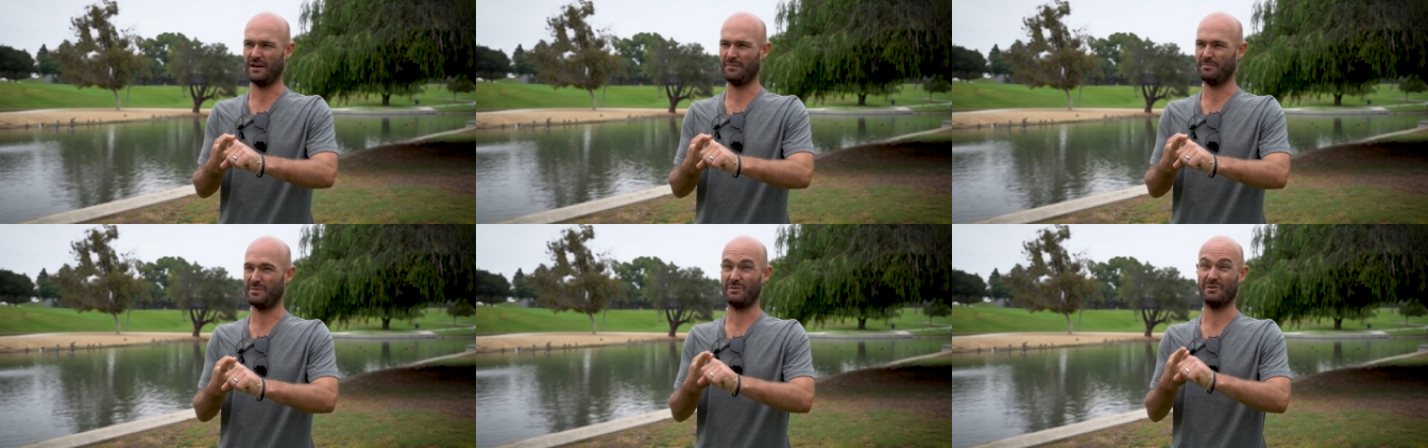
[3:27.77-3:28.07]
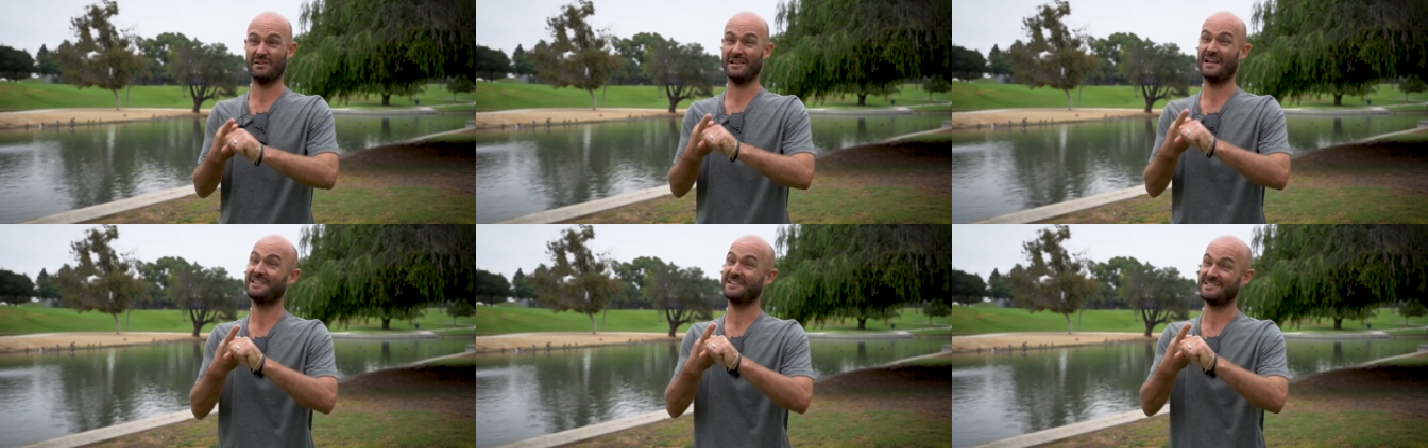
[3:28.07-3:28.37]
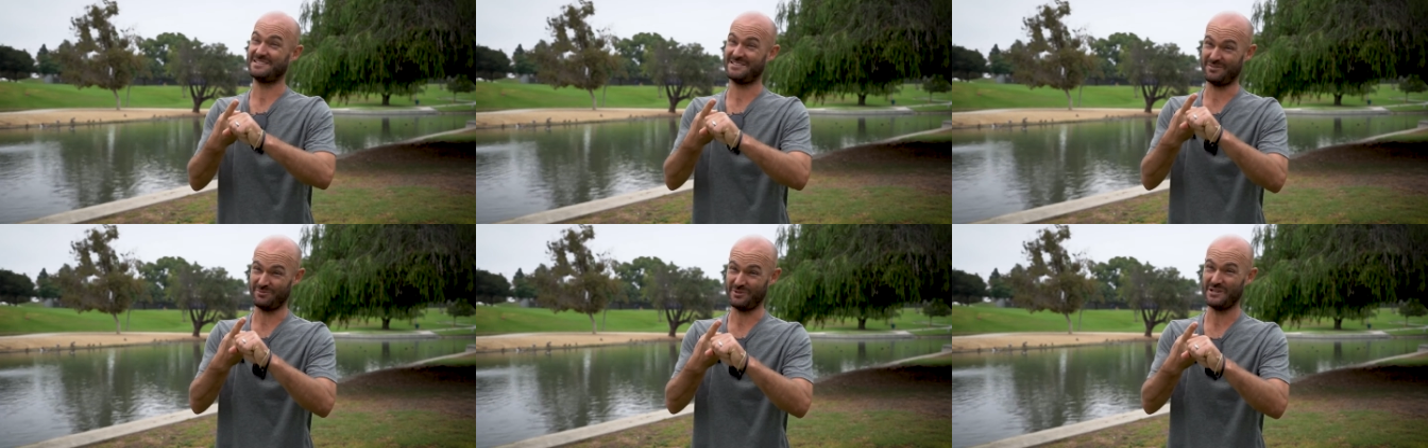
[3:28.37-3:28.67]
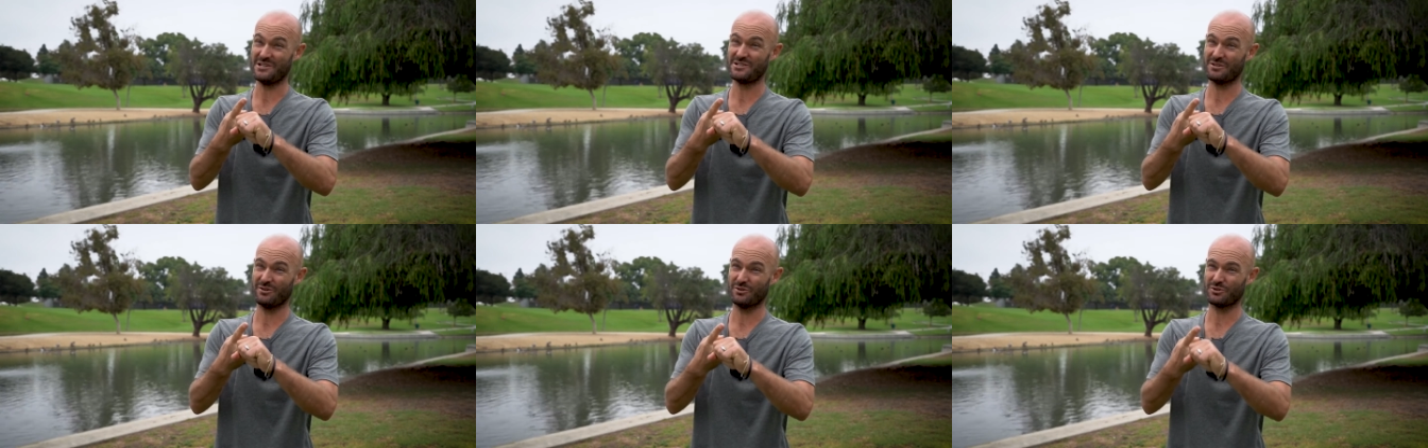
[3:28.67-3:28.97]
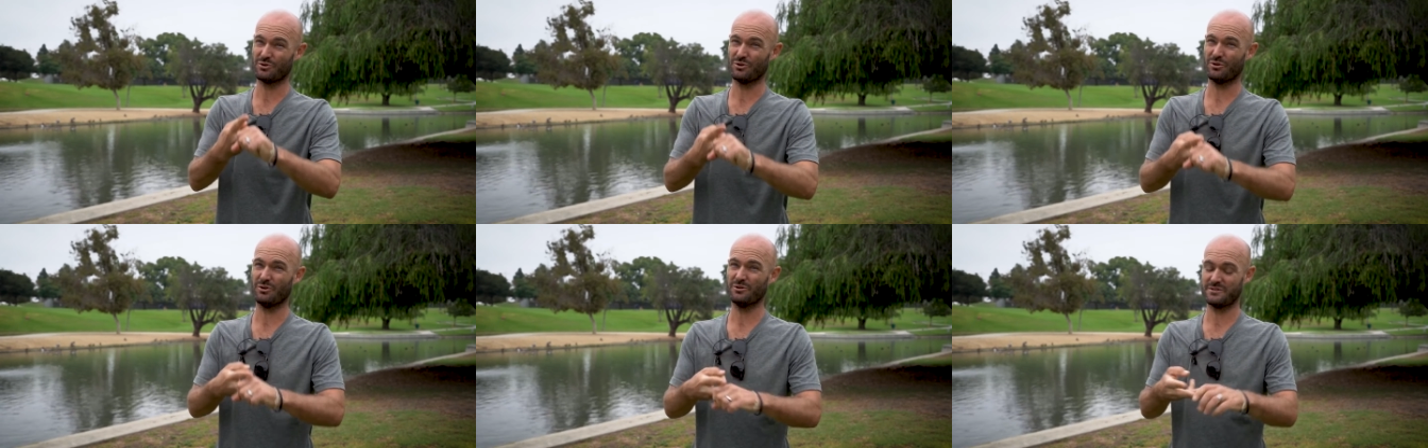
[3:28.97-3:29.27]
be relentless to reach those
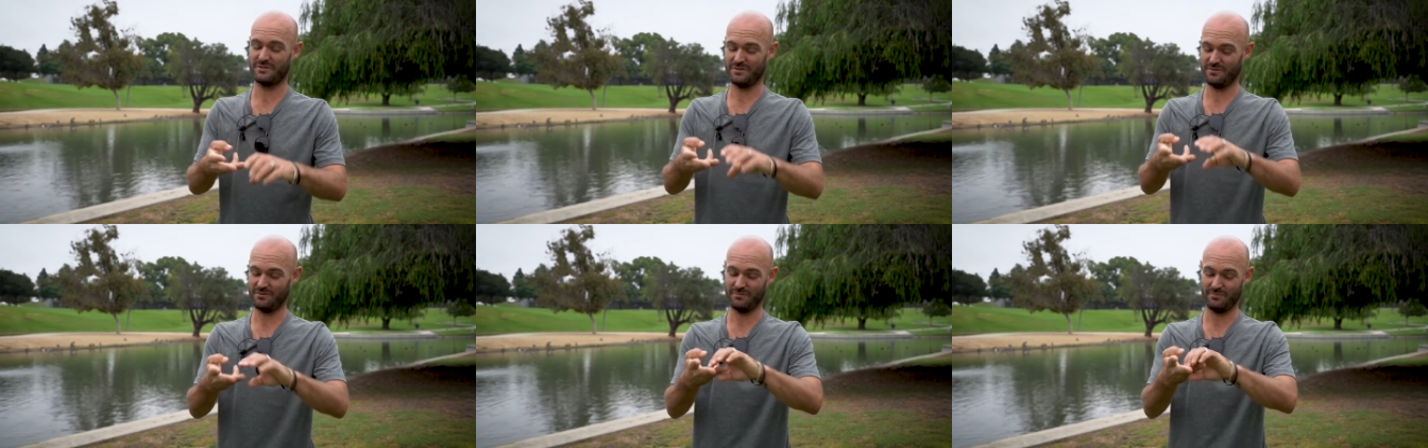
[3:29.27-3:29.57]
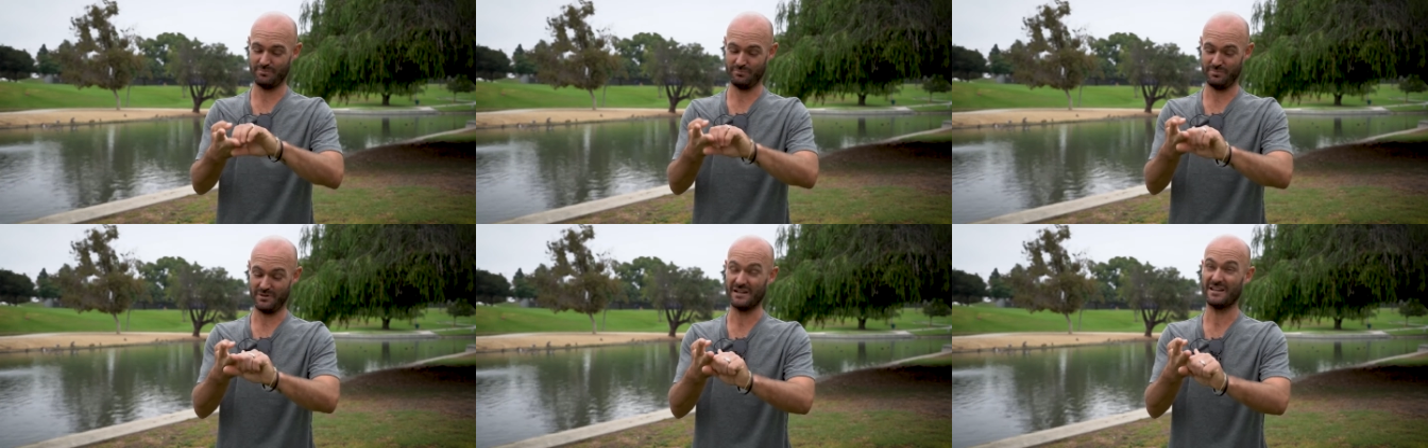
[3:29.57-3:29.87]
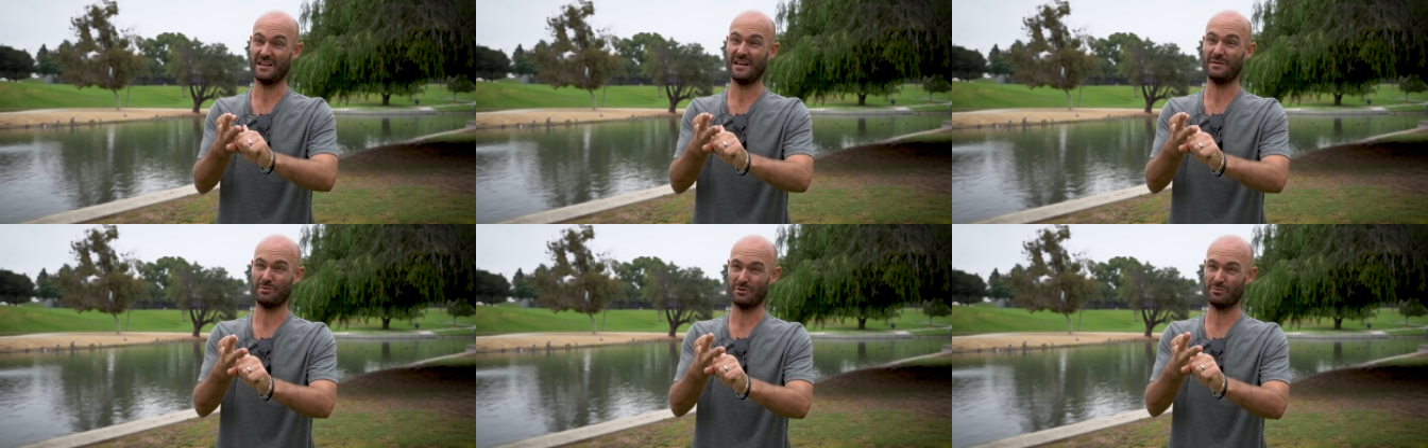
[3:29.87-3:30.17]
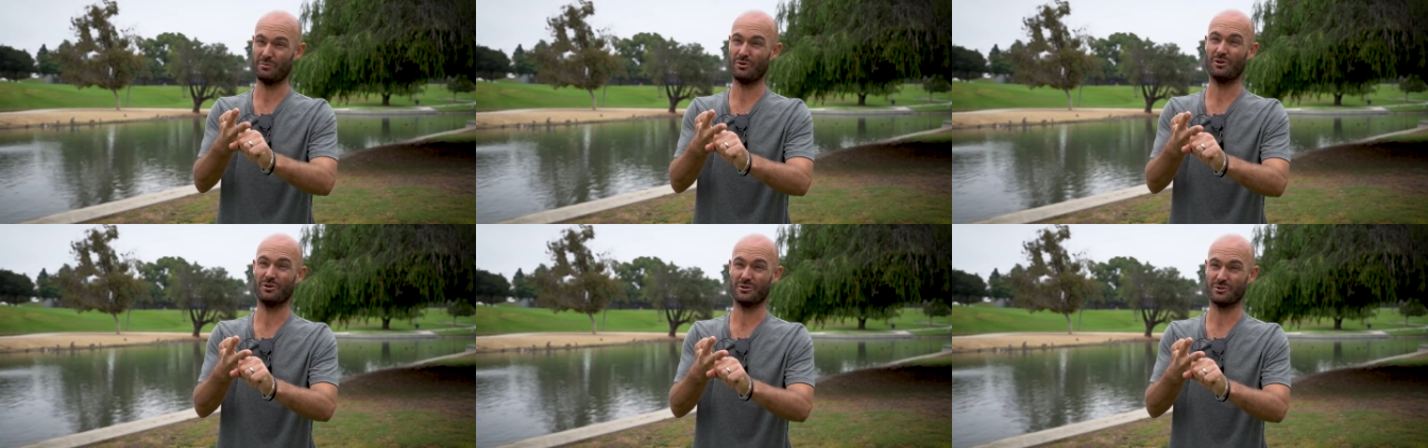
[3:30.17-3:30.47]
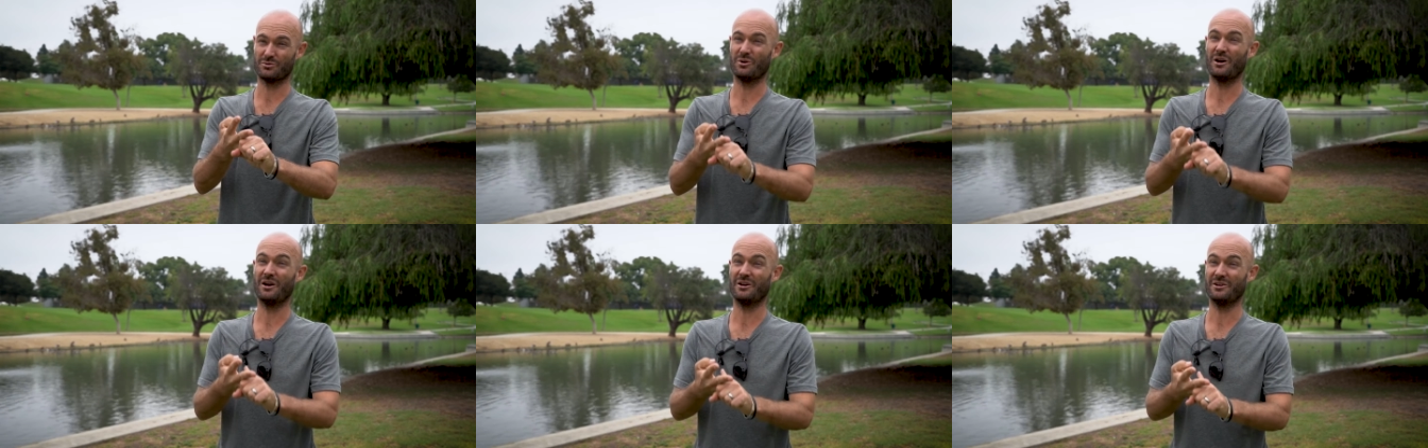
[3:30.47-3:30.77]
goals, but keep your
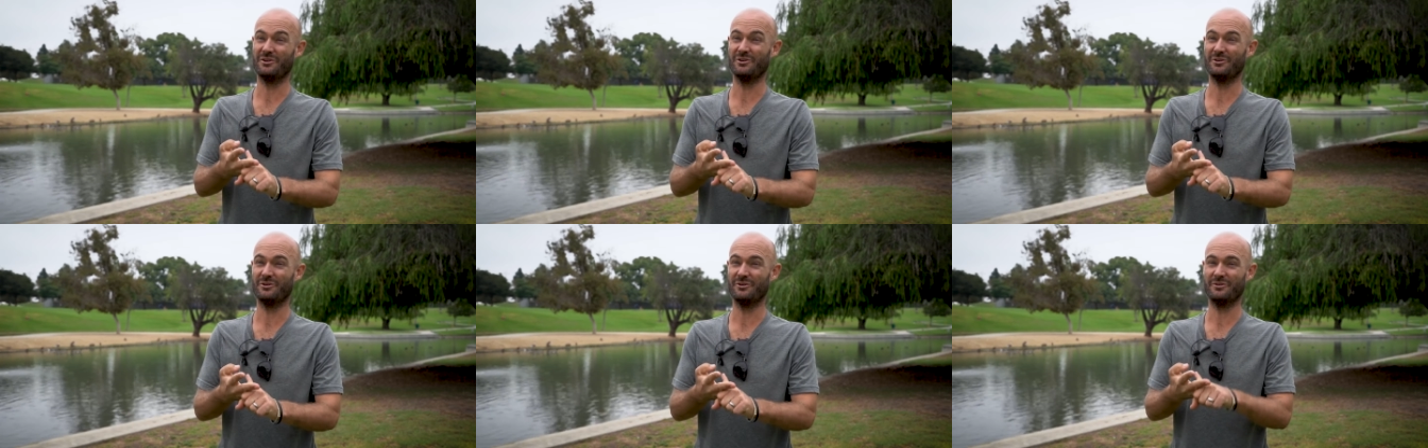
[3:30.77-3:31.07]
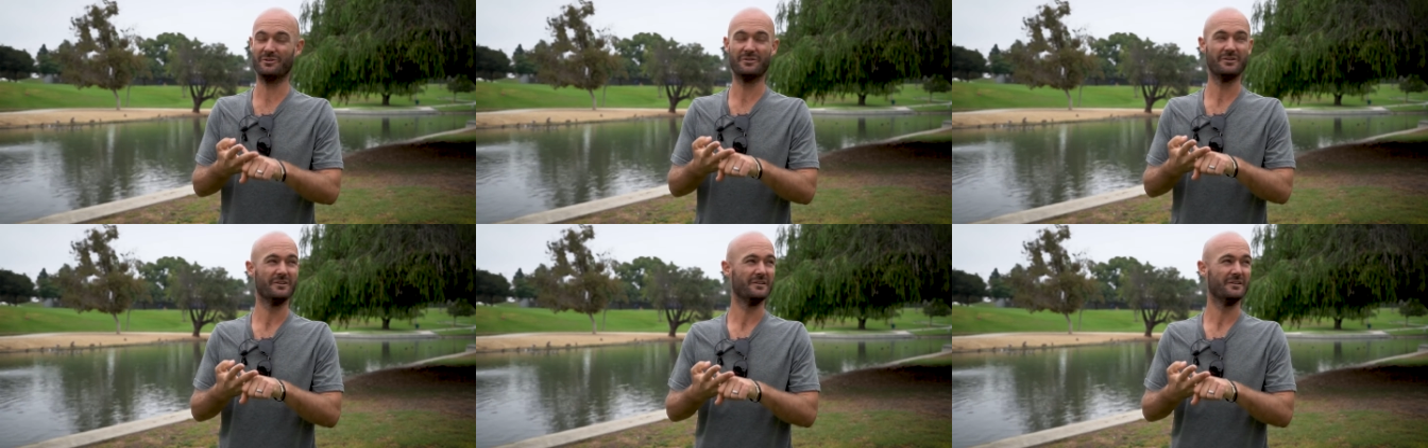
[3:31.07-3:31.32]
morals while you're